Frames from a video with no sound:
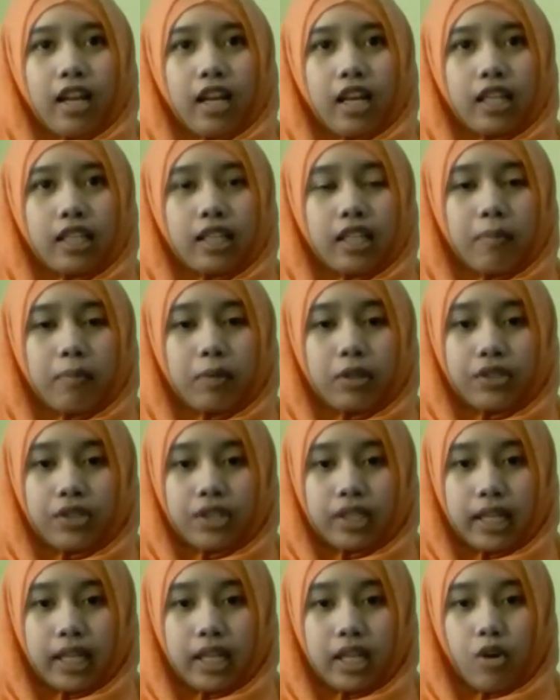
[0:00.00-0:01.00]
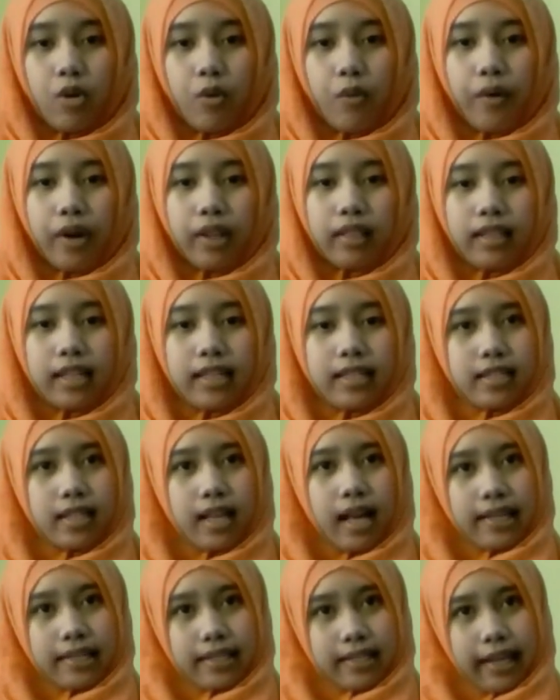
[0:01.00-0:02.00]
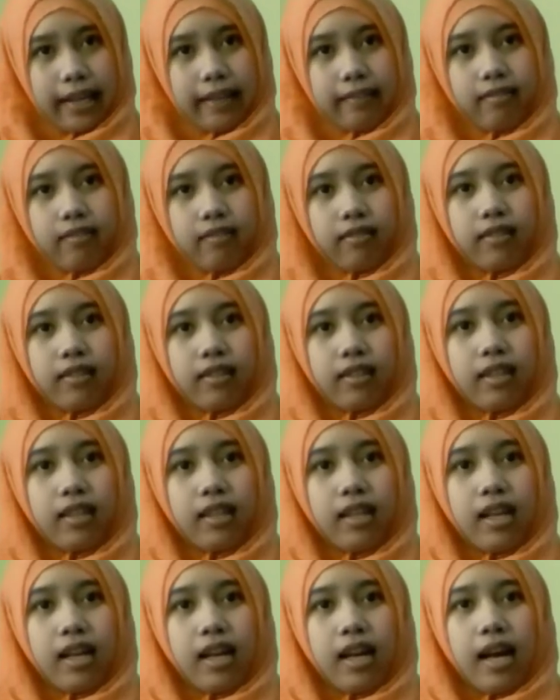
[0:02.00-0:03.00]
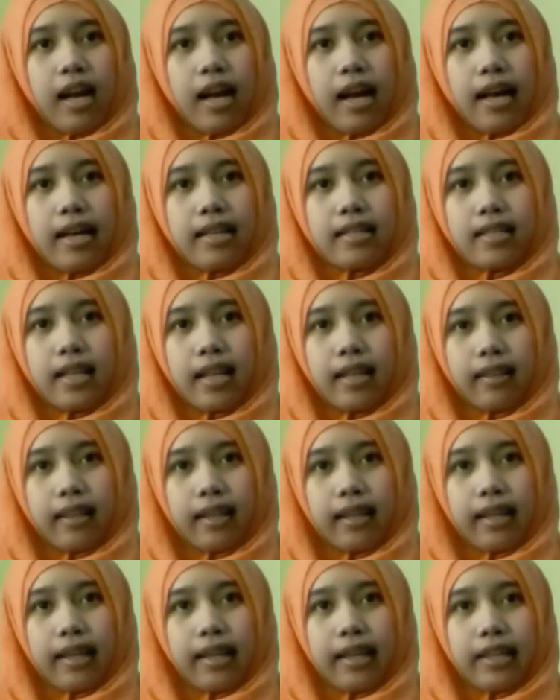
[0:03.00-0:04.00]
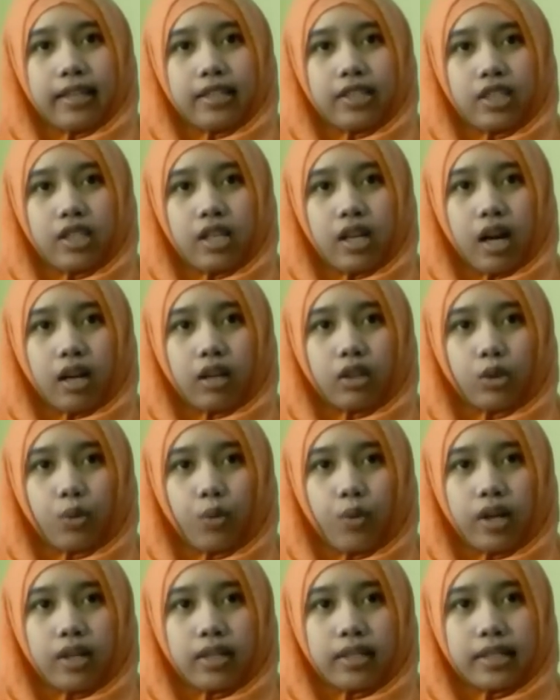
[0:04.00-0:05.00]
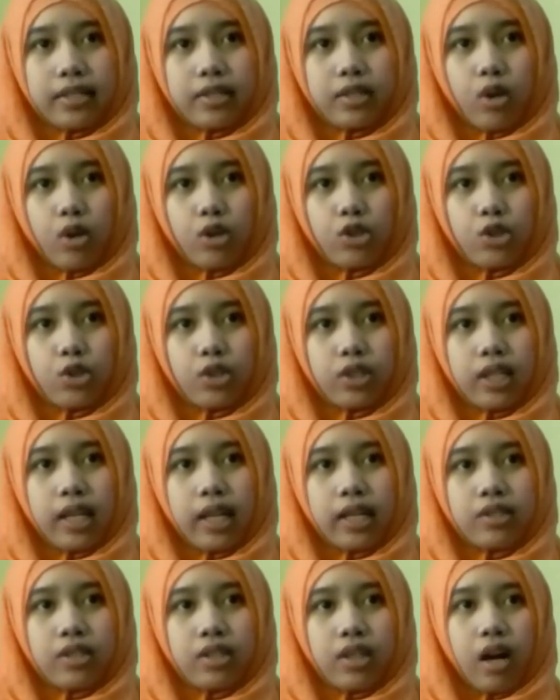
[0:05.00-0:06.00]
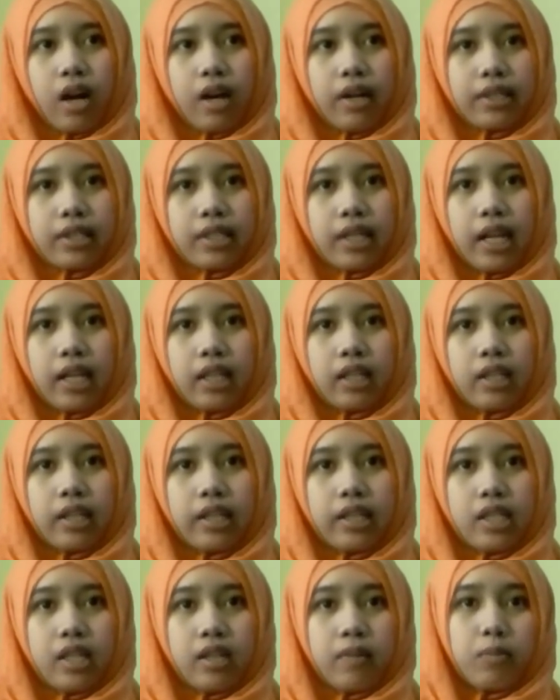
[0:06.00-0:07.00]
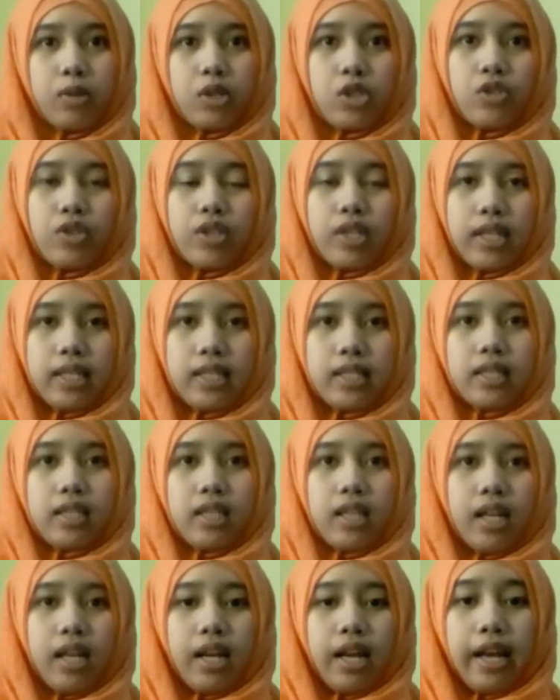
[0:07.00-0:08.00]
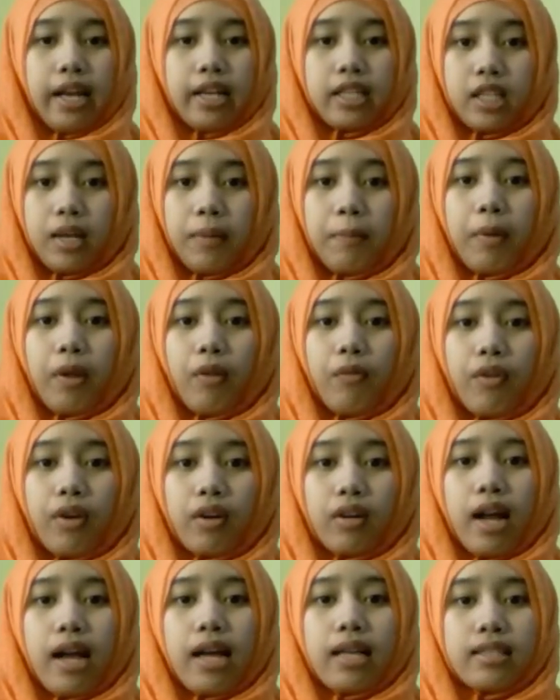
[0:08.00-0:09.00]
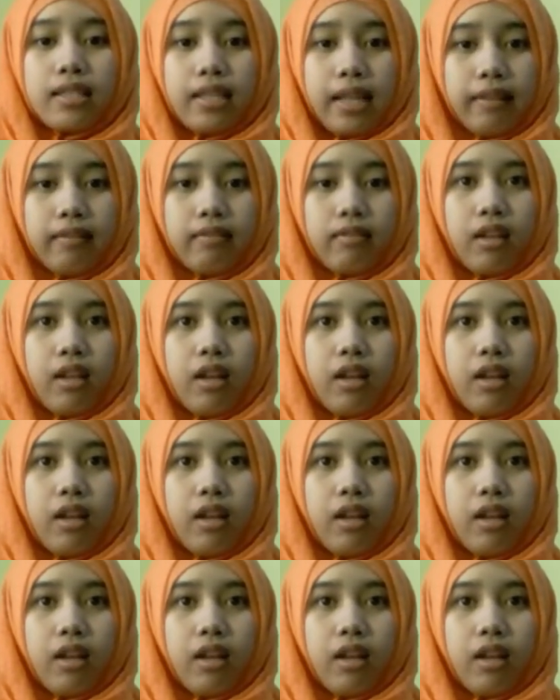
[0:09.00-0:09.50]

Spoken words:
And number 3, what is asset? Asset is the actual resource that are then the business. Example for asset,